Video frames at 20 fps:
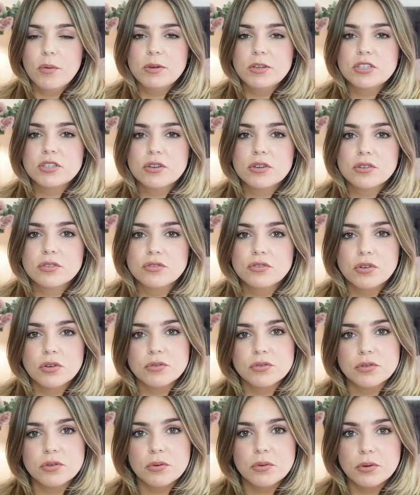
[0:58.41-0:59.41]
which
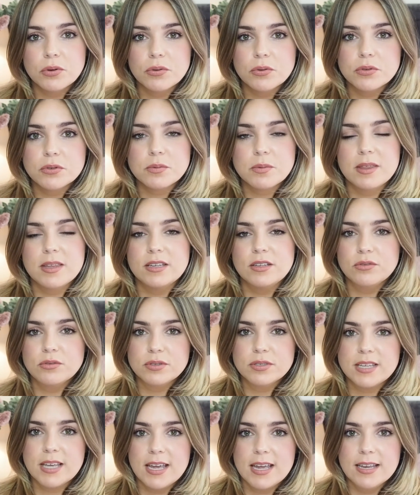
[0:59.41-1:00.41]
controls the oils within your
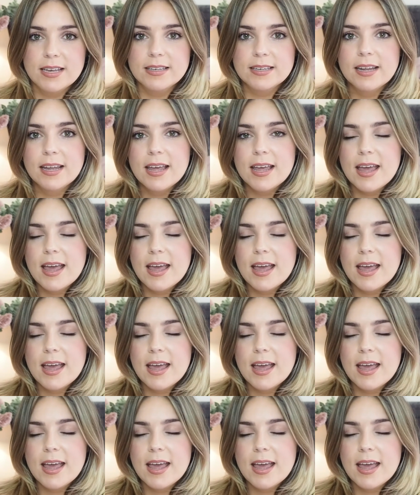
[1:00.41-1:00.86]
skin.